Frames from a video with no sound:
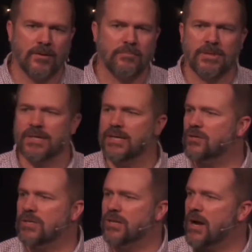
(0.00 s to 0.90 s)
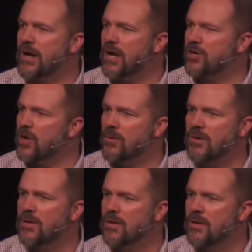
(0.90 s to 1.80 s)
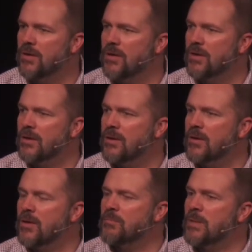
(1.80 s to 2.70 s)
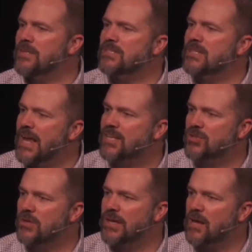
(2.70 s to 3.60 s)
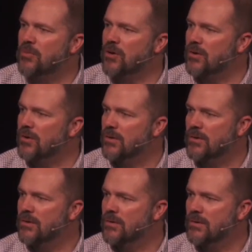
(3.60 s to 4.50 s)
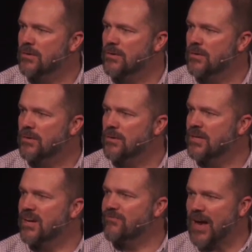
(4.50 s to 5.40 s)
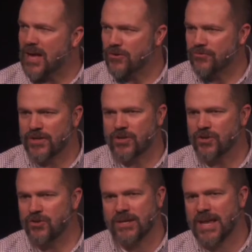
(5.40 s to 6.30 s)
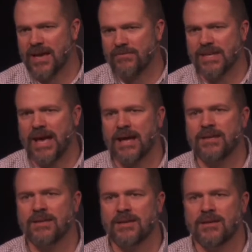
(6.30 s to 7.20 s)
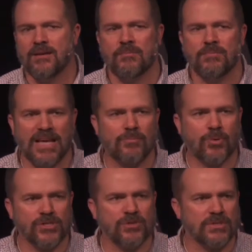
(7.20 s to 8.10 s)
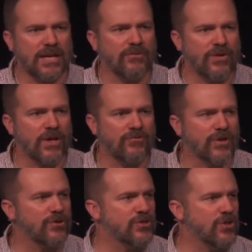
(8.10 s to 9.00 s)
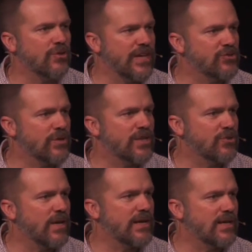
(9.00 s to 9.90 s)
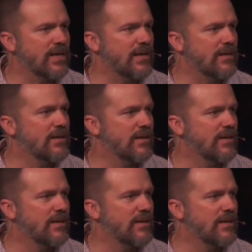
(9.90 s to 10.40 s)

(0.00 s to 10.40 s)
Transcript: political leader. I don't know. Maybe it's a next door neighbor, a father figure. You didn't have a dad, but that person was like a father figure to you, and they treated you like a kid.